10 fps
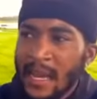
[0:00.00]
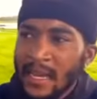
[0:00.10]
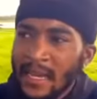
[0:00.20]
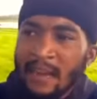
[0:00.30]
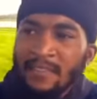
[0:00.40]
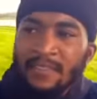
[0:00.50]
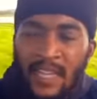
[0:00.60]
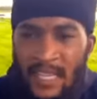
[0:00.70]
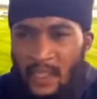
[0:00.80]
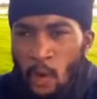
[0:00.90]
Because after they
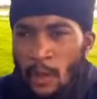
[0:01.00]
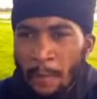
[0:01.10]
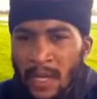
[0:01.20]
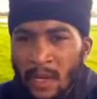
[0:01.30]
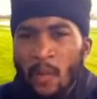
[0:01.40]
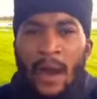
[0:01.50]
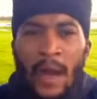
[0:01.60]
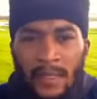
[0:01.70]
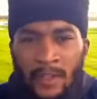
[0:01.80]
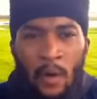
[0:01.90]
told him, be quiet,
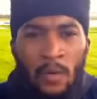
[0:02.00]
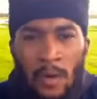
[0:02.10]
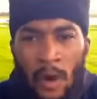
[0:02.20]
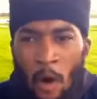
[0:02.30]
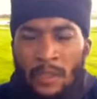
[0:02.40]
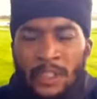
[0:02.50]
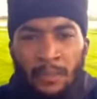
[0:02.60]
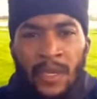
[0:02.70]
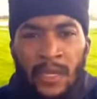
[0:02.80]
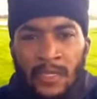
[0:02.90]
you know, hold your
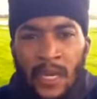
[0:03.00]
peace,